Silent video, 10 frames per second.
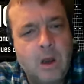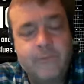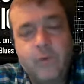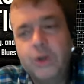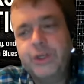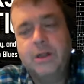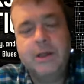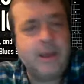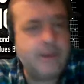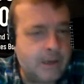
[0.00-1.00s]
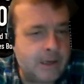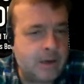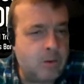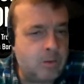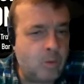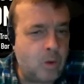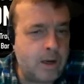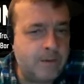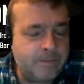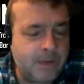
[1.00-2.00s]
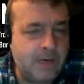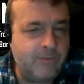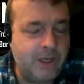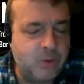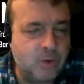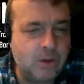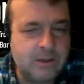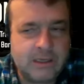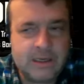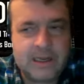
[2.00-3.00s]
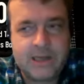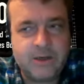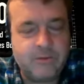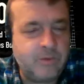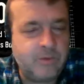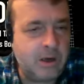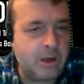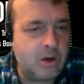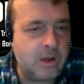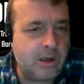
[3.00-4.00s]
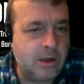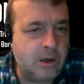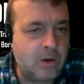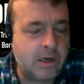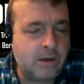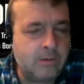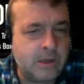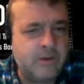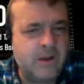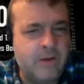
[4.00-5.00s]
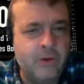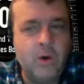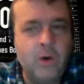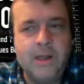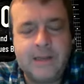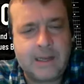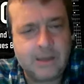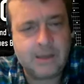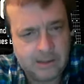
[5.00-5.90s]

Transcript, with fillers: unfortunately, uh, one individual uh, had to you know go go on and, and, and ruin it that